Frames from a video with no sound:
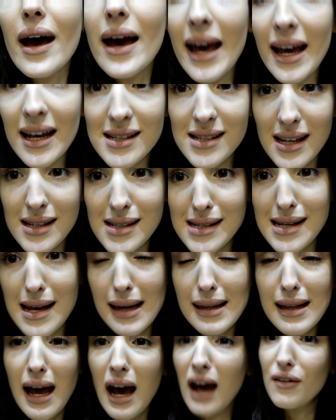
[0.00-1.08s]
As I
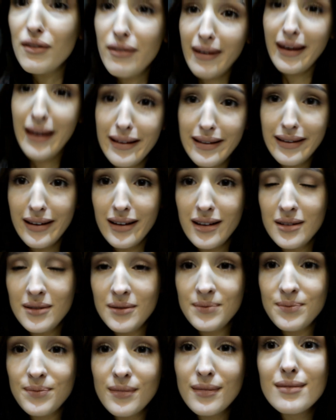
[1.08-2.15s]
said, I've eaten,
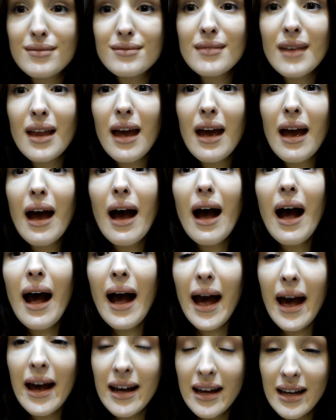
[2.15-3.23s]

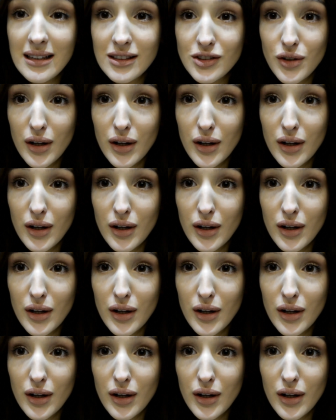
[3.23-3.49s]
I drank